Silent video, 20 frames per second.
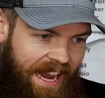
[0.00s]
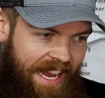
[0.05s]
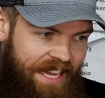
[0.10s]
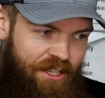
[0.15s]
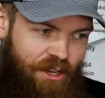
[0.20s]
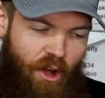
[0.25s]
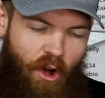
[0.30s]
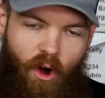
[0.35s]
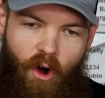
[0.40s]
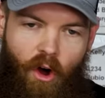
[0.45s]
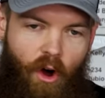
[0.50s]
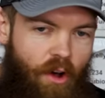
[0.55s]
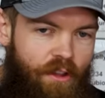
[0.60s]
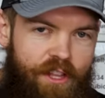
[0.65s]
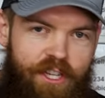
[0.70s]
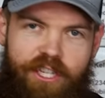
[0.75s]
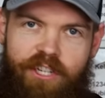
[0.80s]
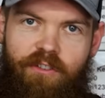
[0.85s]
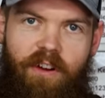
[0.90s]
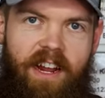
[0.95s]
has all
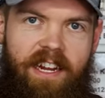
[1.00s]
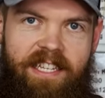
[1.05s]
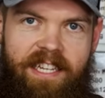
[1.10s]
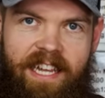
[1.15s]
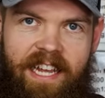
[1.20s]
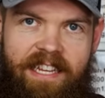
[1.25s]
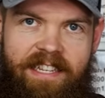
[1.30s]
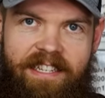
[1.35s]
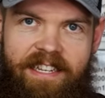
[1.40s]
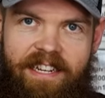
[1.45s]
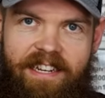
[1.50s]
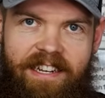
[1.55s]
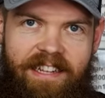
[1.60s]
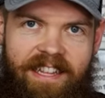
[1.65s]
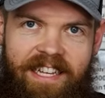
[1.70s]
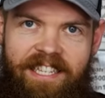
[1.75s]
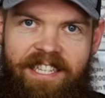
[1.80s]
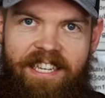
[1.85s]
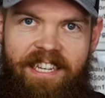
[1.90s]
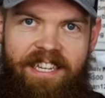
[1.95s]
the strikes against it.
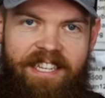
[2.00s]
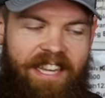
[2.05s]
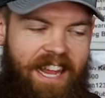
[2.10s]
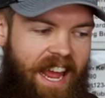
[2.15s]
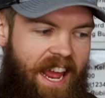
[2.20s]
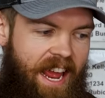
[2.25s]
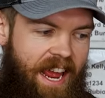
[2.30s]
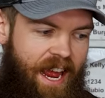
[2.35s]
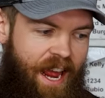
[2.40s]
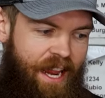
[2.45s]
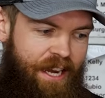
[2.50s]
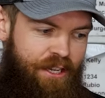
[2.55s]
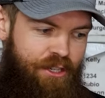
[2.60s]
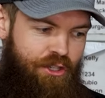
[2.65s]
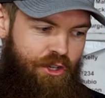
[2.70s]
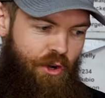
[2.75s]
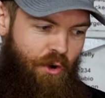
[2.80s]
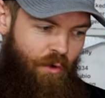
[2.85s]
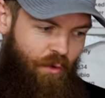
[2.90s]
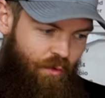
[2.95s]
This is a
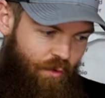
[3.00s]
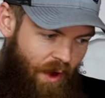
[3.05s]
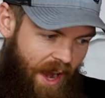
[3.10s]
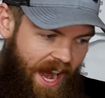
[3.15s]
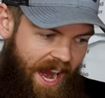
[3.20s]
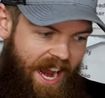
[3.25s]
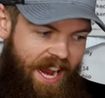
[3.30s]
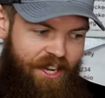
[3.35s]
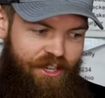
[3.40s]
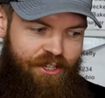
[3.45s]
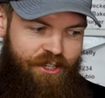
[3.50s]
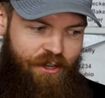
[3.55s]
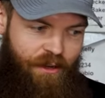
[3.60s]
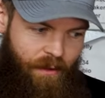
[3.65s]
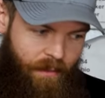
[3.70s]
trash